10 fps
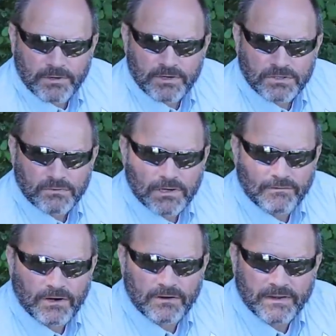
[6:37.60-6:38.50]
bush, one
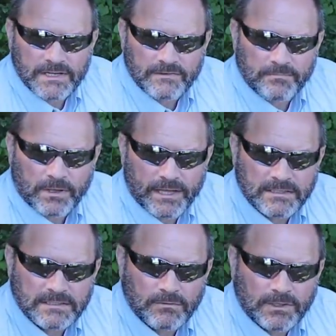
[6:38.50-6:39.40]
of our invasive
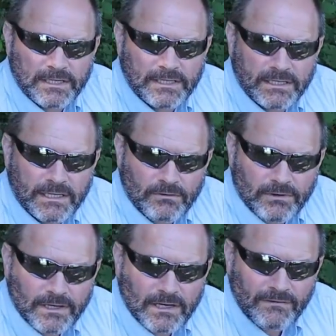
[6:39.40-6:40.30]
plants that we need to get
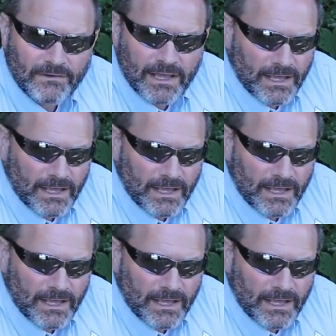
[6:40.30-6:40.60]
rid of.